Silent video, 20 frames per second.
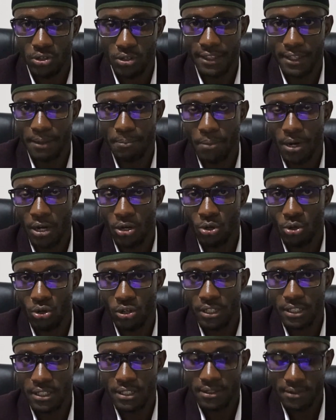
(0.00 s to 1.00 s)
And the
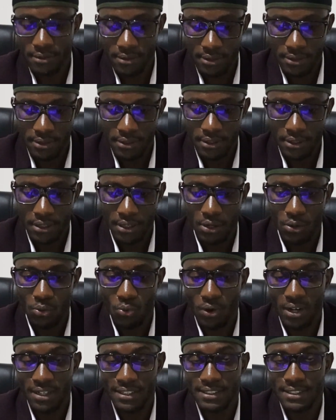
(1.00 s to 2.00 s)
bucklings,
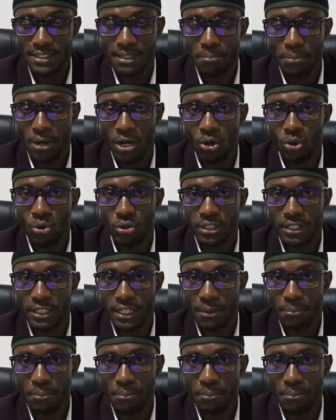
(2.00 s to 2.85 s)
what is a buckling?